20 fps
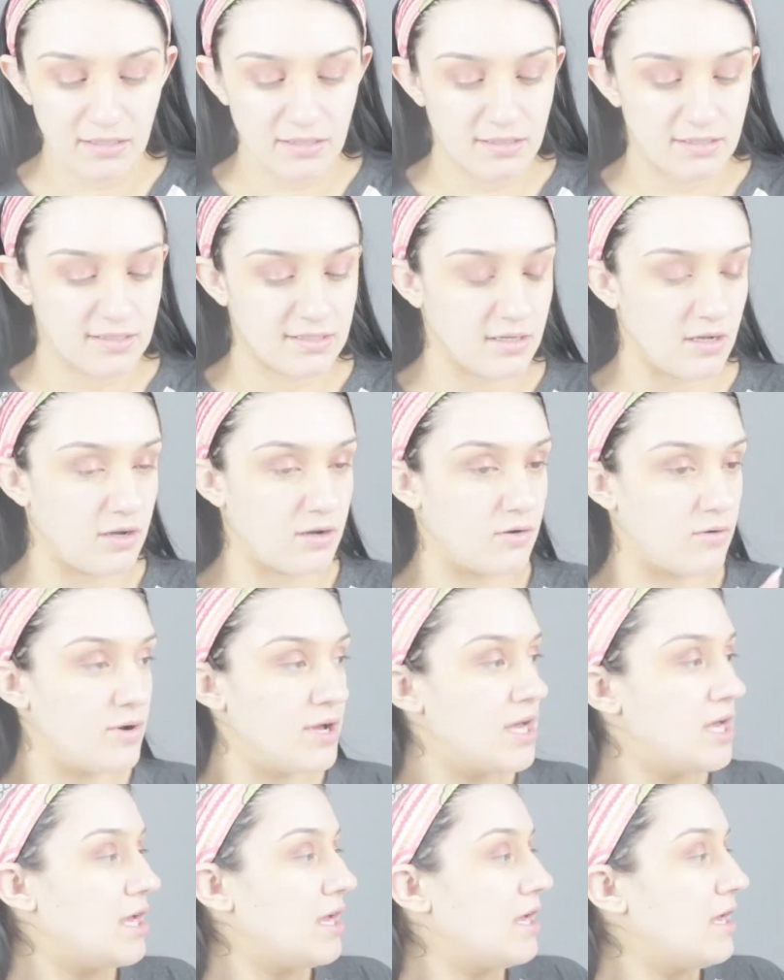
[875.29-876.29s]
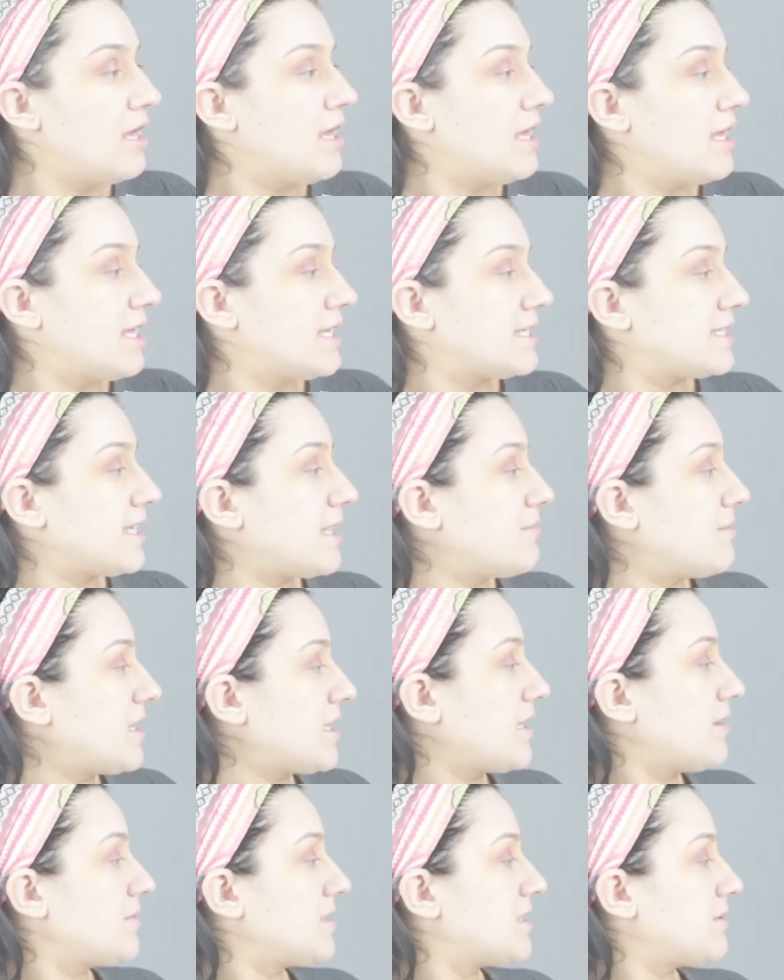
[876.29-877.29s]
So same
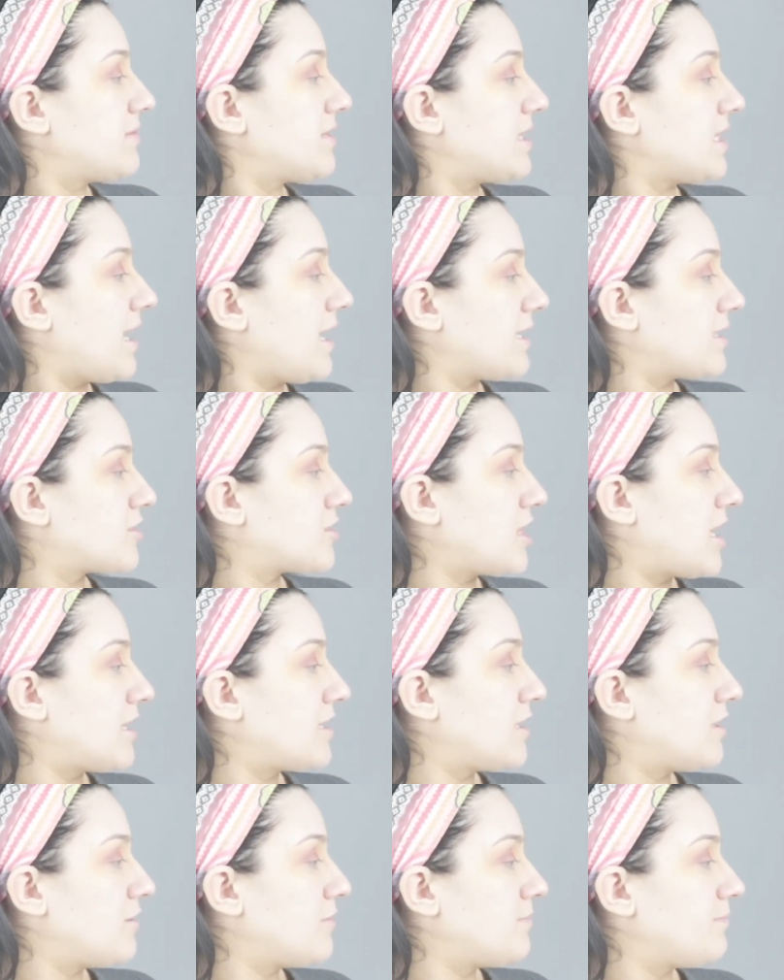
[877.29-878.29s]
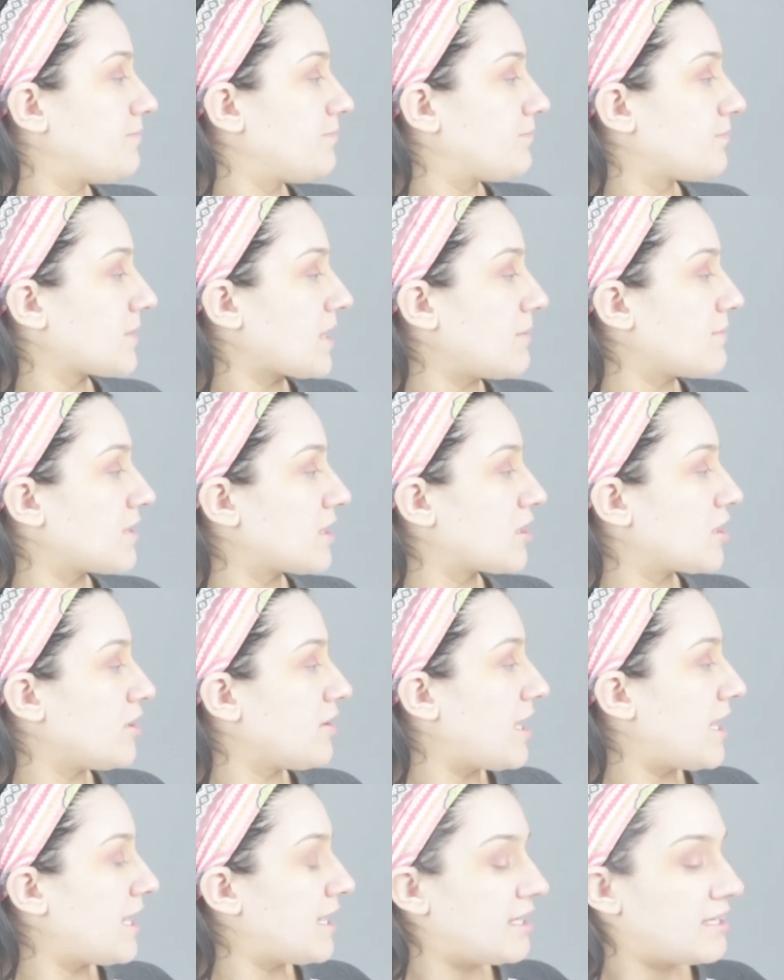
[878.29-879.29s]
thing that we did with the eyeshadow, I'm gonna go
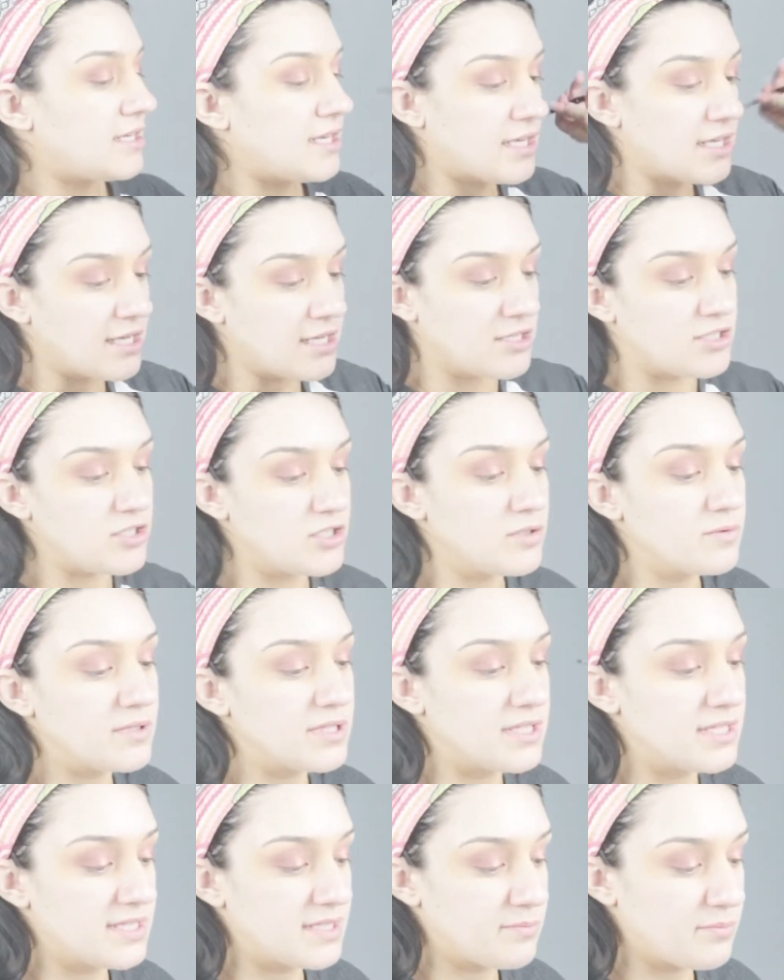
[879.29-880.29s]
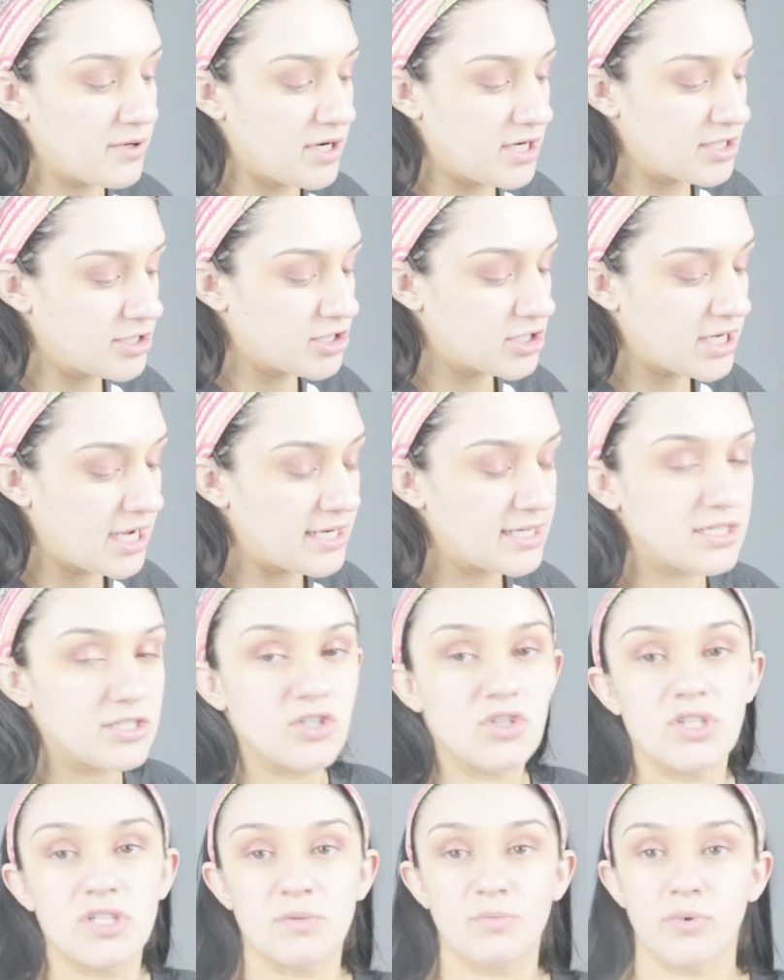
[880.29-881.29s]
ahead and do with this brush, kind of
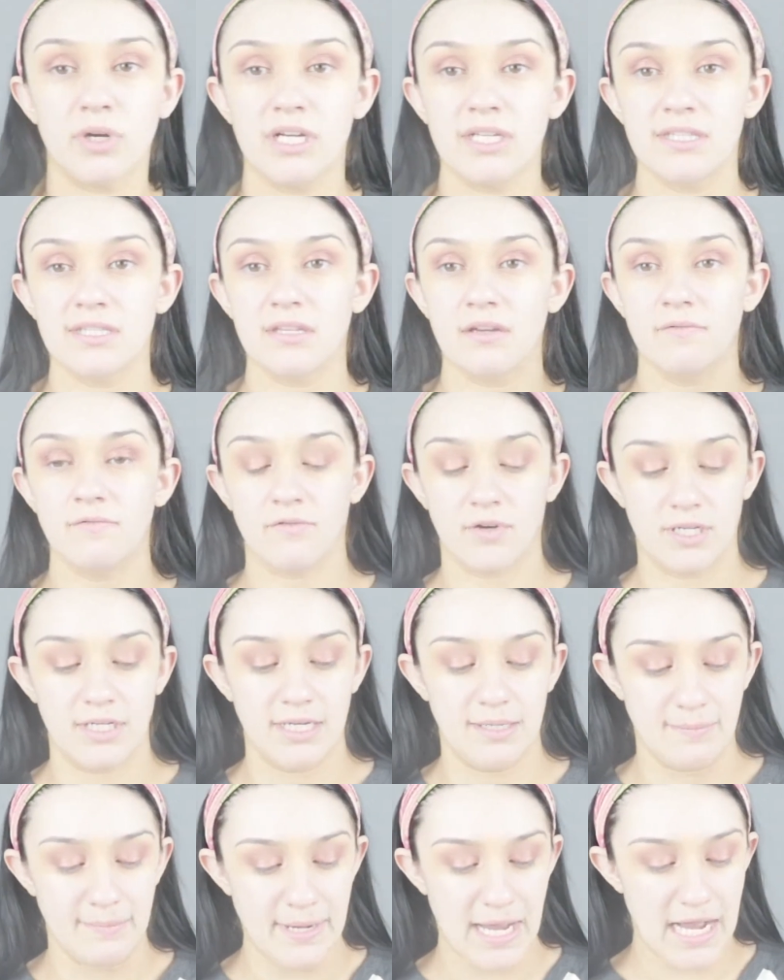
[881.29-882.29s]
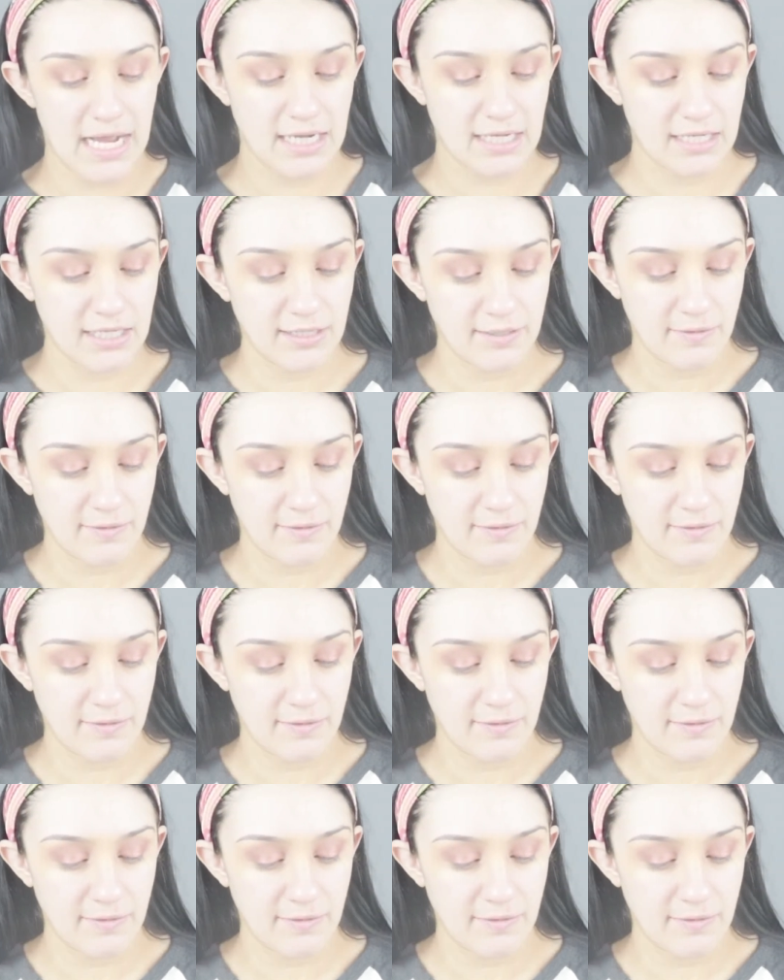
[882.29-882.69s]
just spritz front and back.